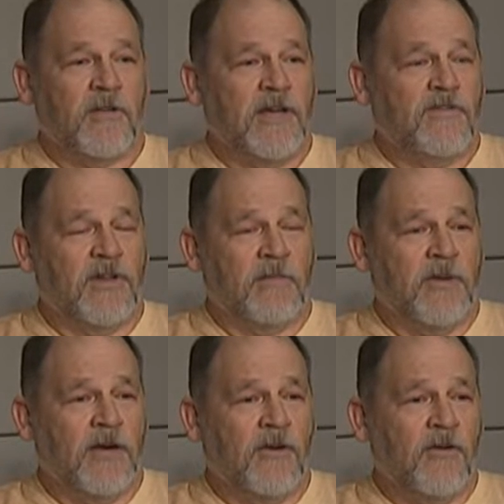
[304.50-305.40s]
the evening
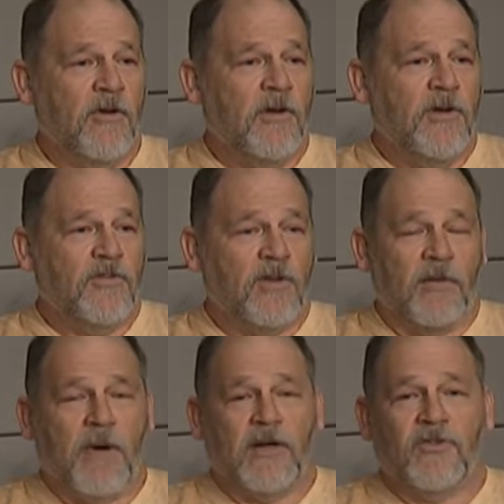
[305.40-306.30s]
meal, so
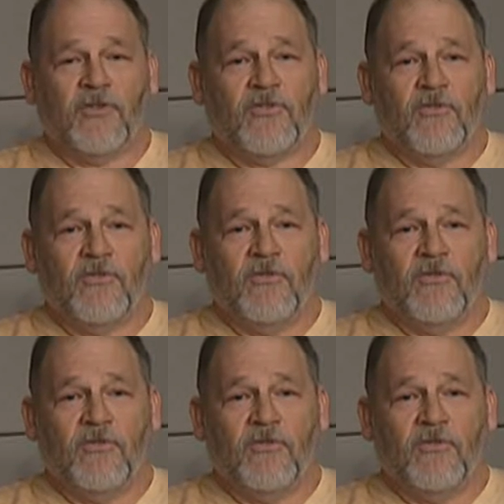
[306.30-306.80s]
I might just